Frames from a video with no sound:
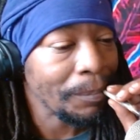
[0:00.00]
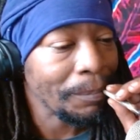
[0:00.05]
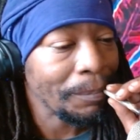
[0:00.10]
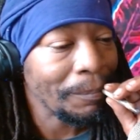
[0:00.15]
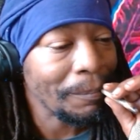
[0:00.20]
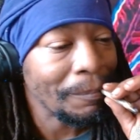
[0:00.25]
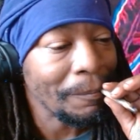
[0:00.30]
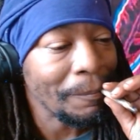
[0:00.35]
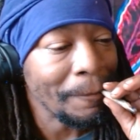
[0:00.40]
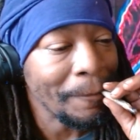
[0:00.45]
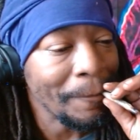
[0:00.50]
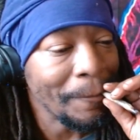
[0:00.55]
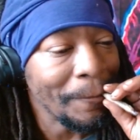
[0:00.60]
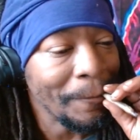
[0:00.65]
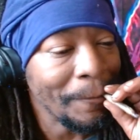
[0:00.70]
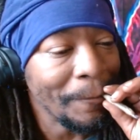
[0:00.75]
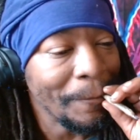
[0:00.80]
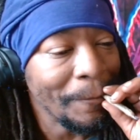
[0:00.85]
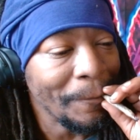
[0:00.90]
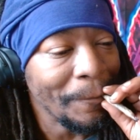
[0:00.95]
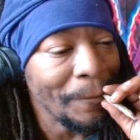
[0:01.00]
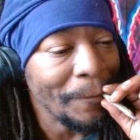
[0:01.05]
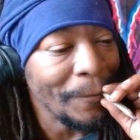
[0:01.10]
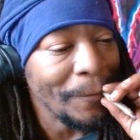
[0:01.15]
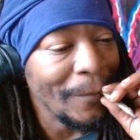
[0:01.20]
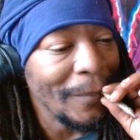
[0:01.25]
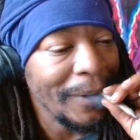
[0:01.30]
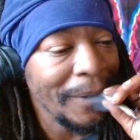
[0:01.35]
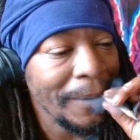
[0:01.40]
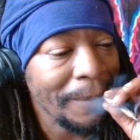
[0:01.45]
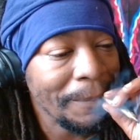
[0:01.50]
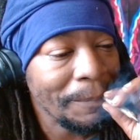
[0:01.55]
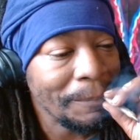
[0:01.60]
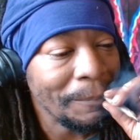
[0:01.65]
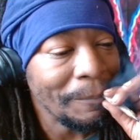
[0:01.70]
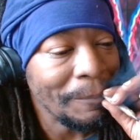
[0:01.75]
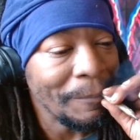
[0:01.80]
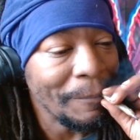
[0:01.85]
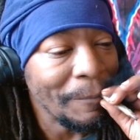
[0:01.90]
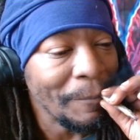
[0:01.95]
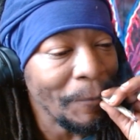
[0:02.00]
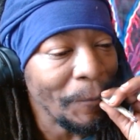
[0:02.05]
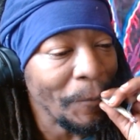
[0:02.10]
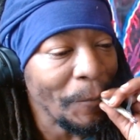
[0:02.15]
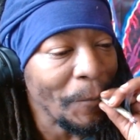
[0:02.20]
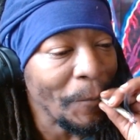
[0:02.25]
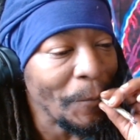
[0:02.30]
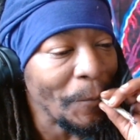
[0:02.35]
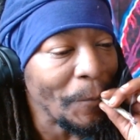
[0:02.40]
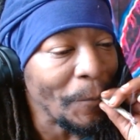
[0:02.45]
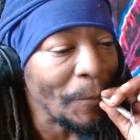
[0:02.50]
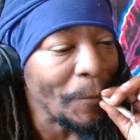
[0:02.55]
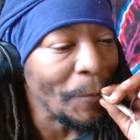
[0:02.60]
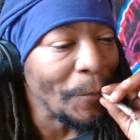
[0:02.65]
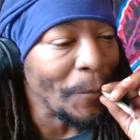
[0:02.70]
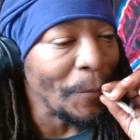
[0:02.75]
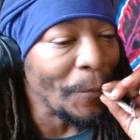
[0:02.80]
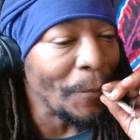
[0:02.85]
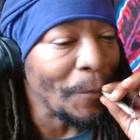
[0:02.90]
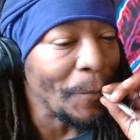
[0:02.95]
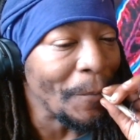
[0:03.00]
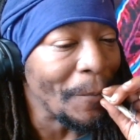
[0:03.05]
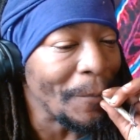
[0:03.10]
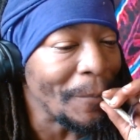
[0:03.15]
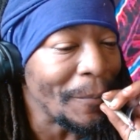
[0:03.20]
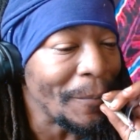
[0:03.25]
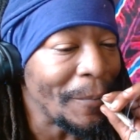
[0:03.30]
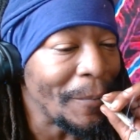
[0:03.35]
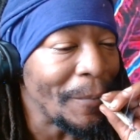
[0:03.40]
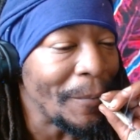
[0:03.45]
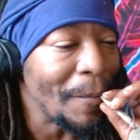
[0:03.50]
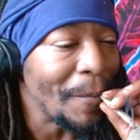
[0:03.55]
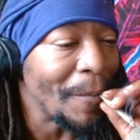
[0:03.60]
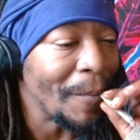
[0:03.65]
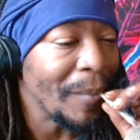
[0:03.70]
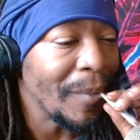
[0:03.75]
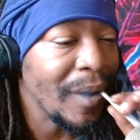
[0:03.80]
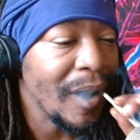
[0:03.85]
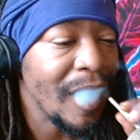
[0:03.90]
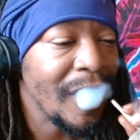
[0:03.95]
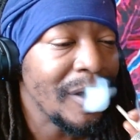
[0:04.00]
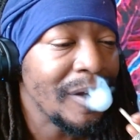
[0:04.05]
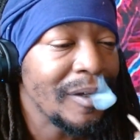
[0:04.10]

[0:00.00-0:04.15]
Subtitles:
Nothing is said.